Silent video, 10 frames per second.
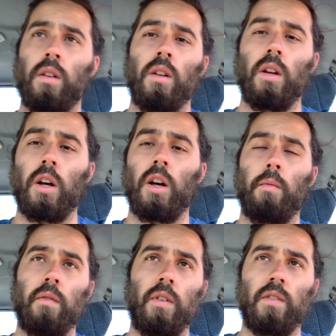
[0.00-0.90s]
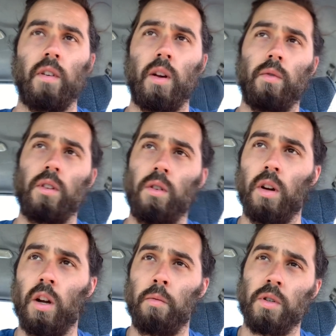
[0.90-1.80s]
Um, if he's fine with doing
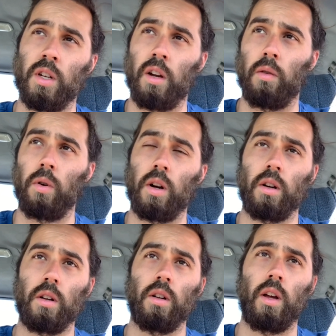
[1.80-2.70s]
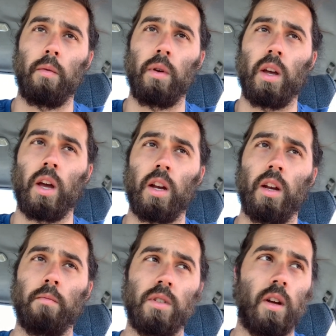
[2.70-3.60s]
100% of the work and me handing
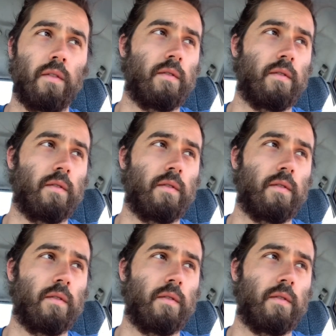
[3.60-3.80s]
him stuff,